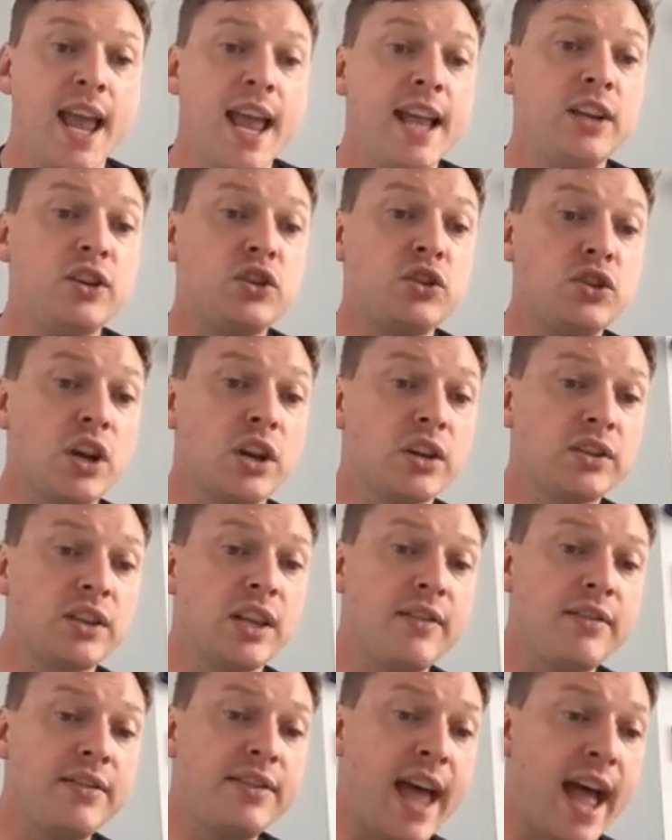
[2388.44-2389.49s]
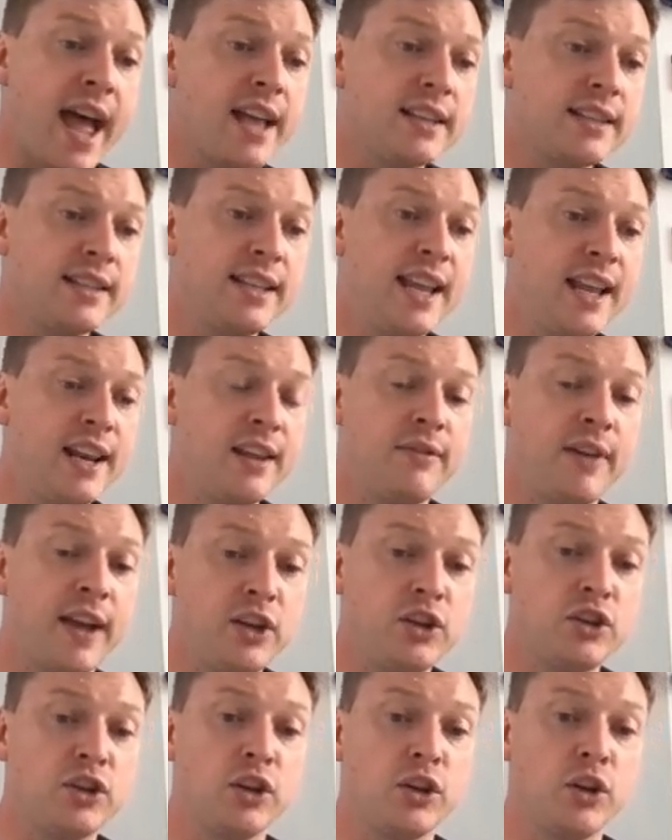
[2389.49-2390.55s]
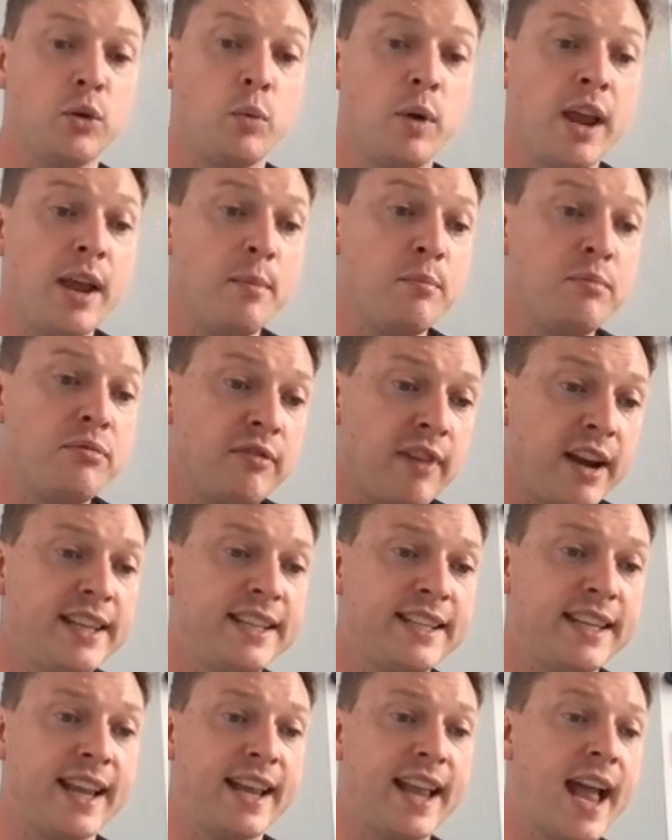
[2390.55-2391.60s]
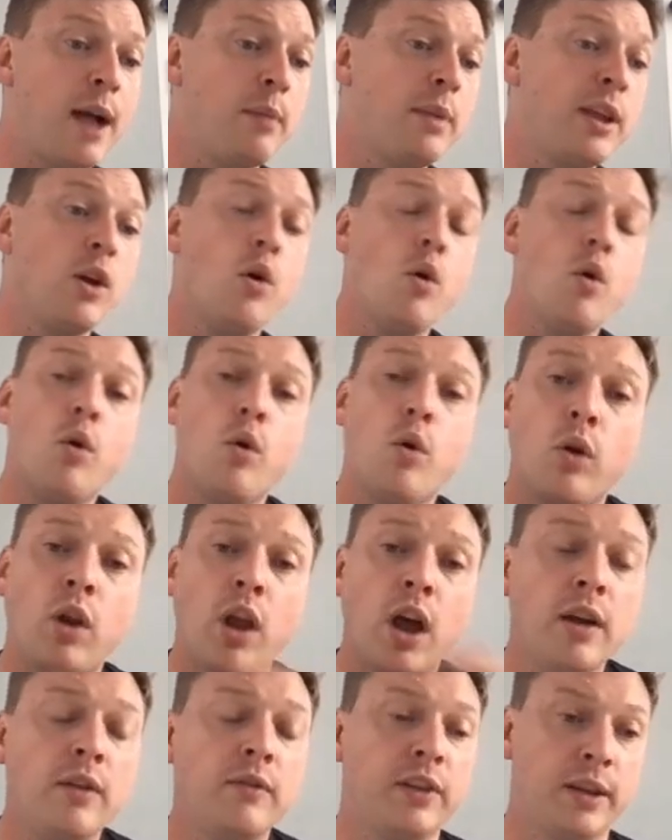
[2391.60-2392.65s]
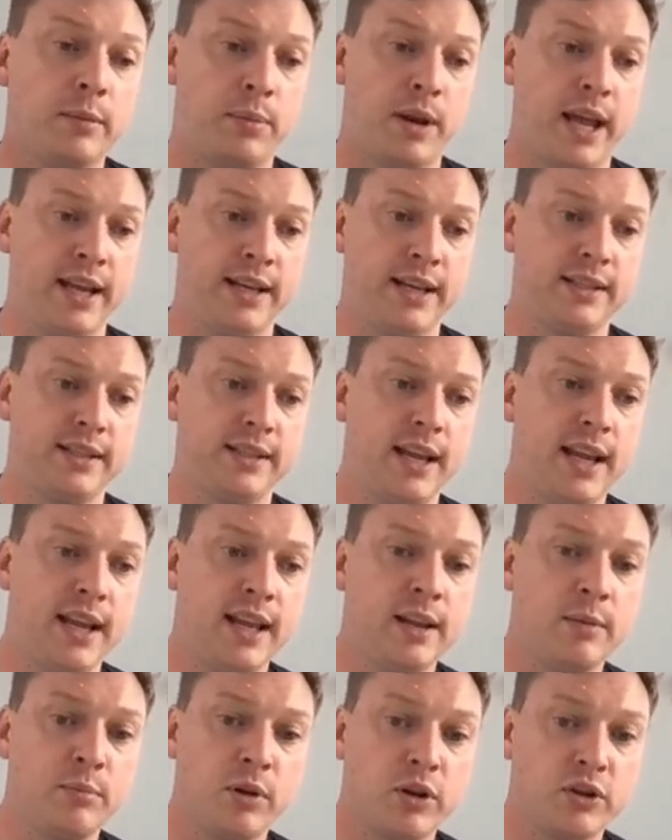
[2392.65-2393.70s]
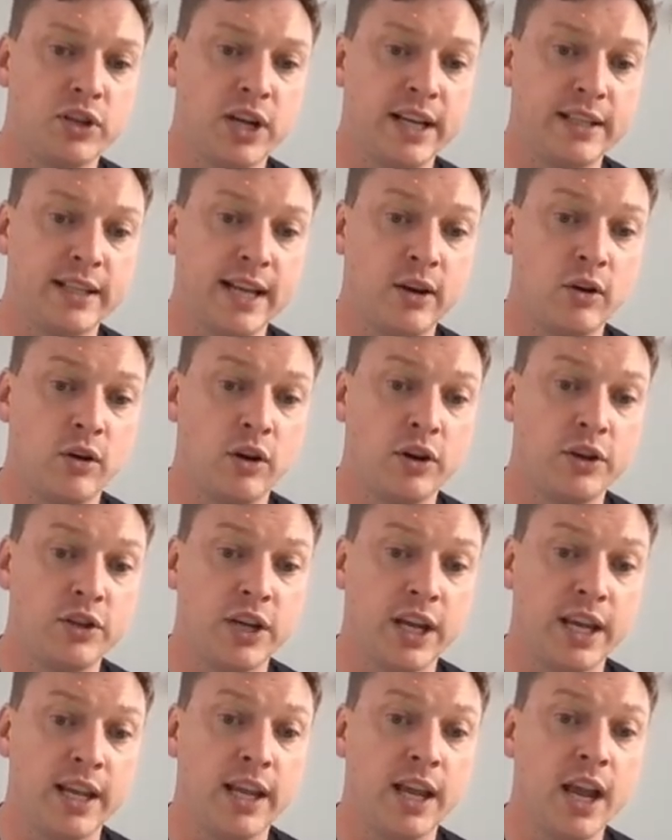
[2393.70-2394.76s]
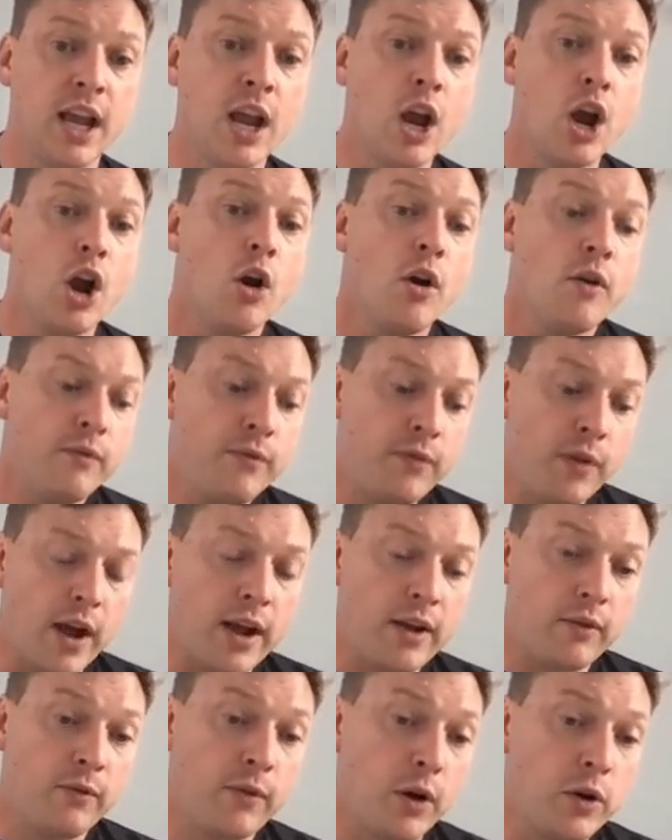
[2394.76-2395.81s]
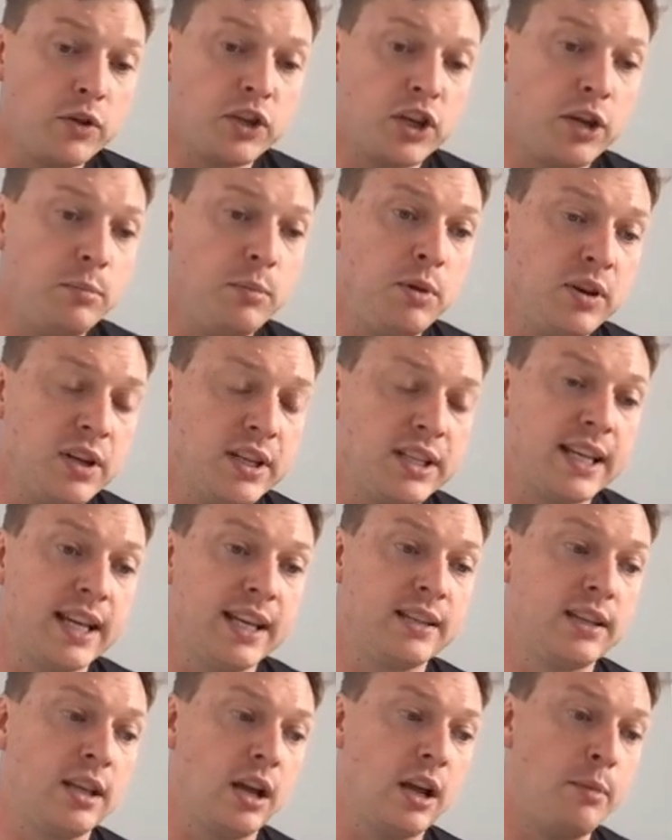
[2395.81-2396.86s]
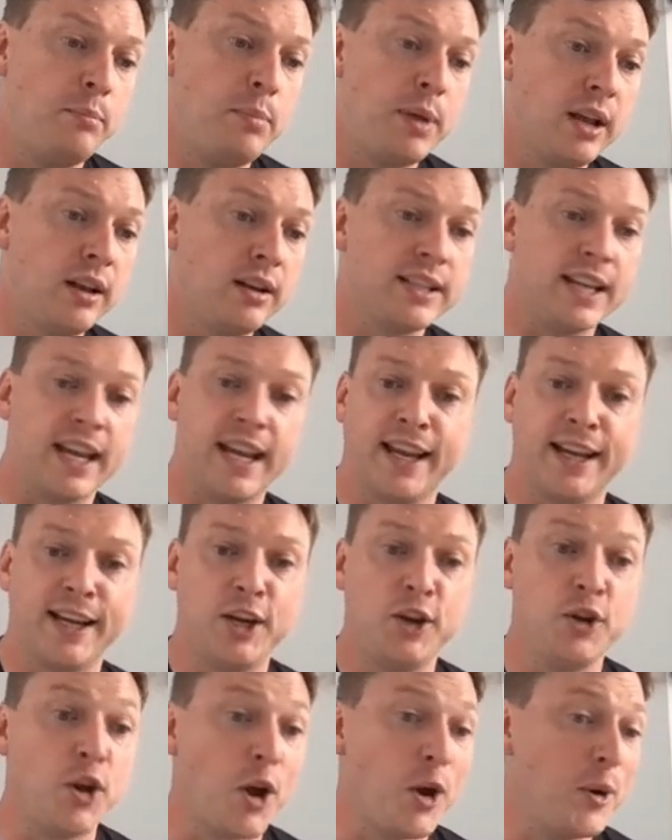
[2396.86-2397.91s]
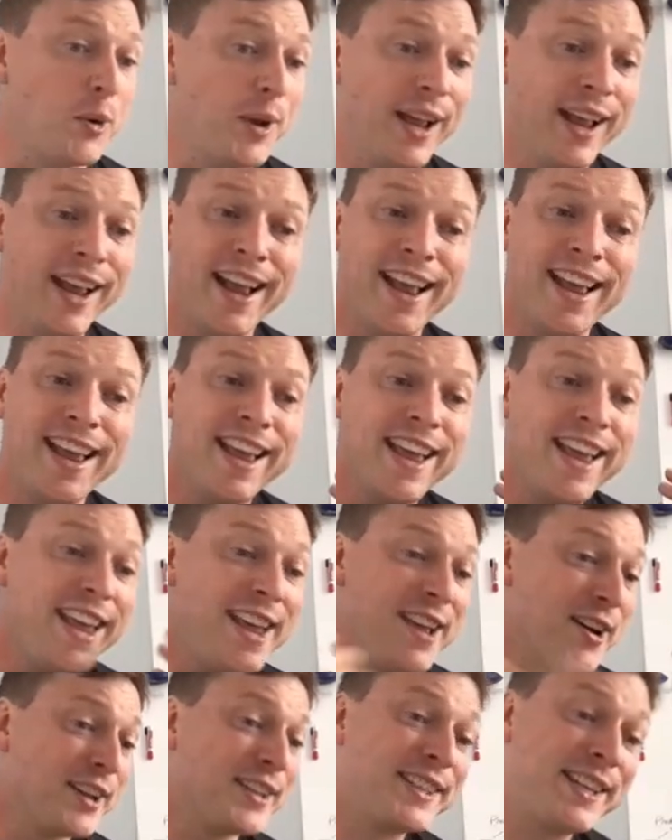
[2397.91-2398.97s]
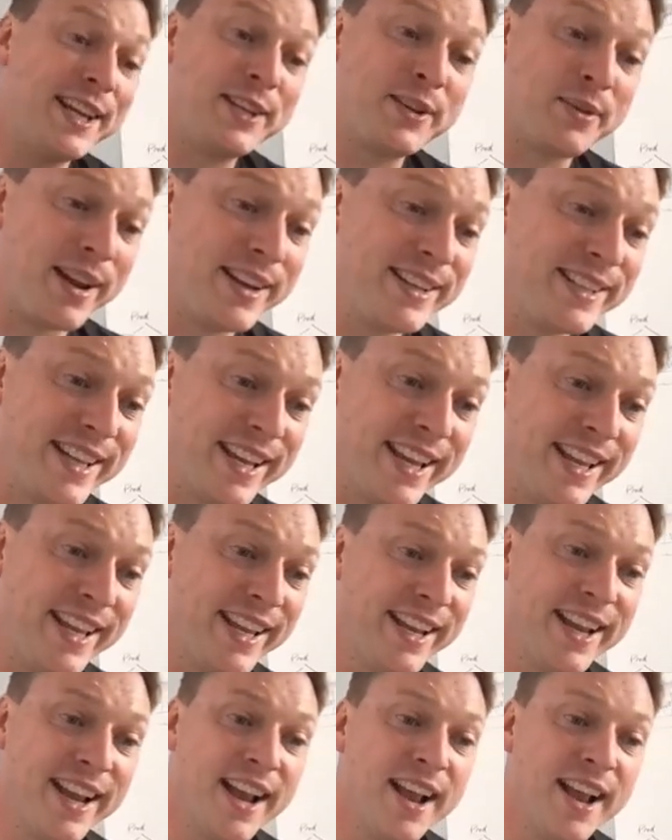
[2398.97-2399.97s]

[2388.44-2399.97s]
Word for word: It's just that that's the innovation that we're embracing happening all over the place in the blockchain technology. That those communities that are building, you know, ERC-20,